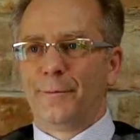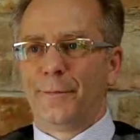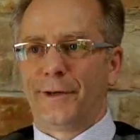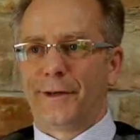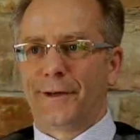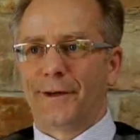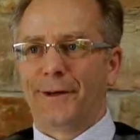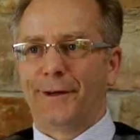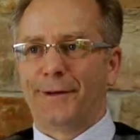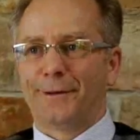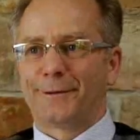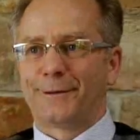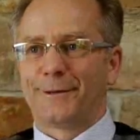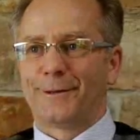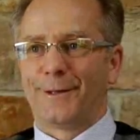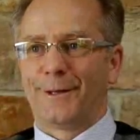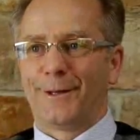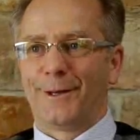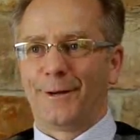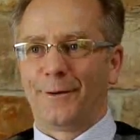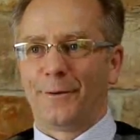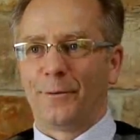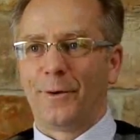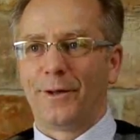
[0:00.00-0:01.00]
Because
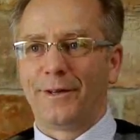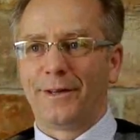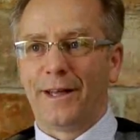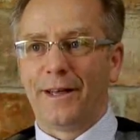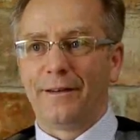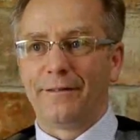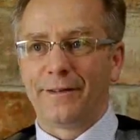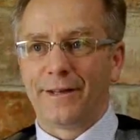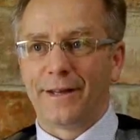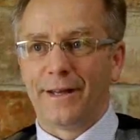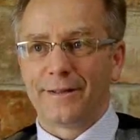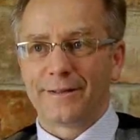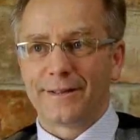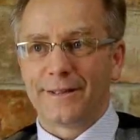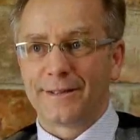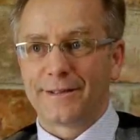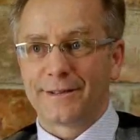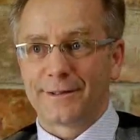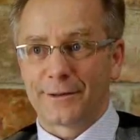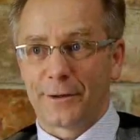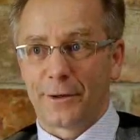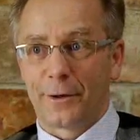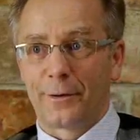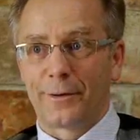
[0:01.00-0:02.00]
when the evidence
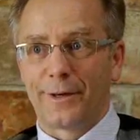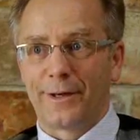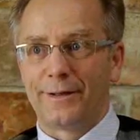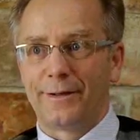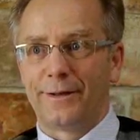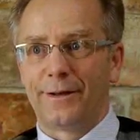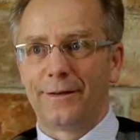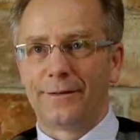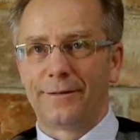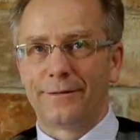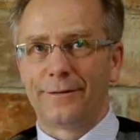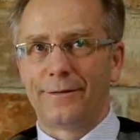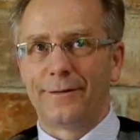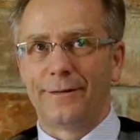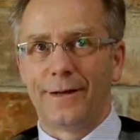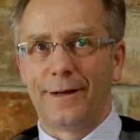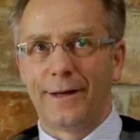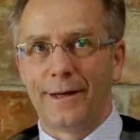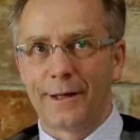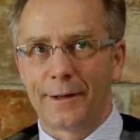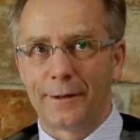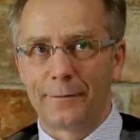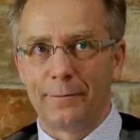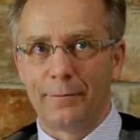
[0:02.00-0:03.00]
is strong enough,
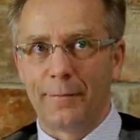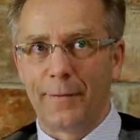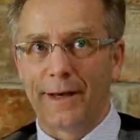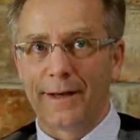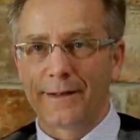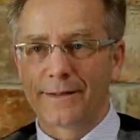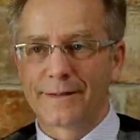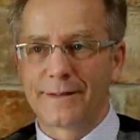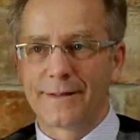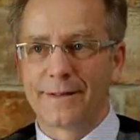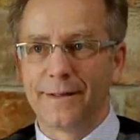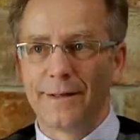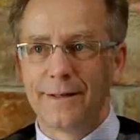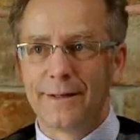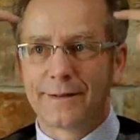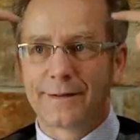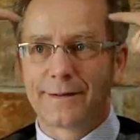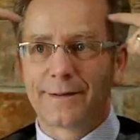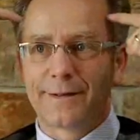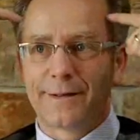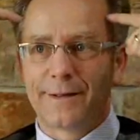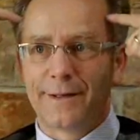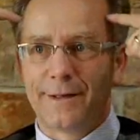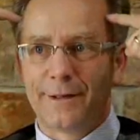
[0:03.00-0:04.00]
it makes
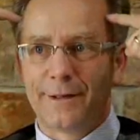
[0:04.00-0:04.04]
still